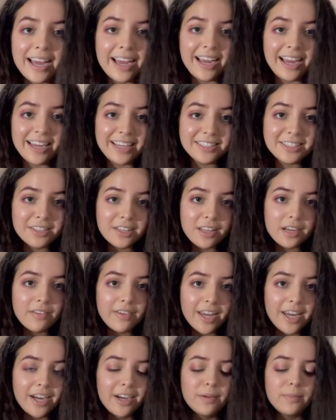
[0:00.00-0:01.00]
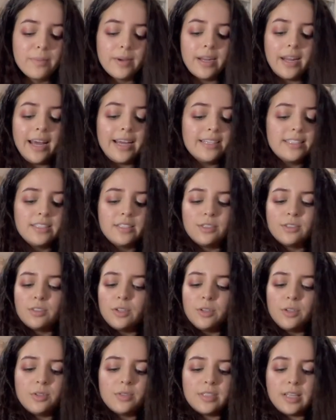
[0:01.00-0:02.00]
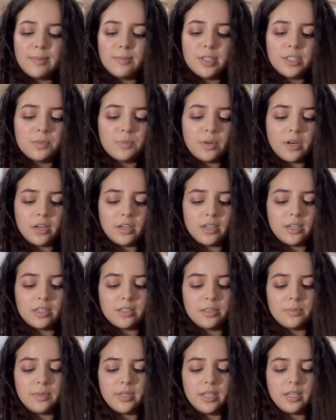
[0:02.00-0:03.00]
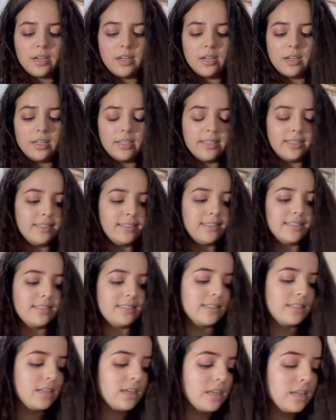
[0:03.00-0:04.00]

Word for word: It's a lot of hair, but I still don't use that much product because,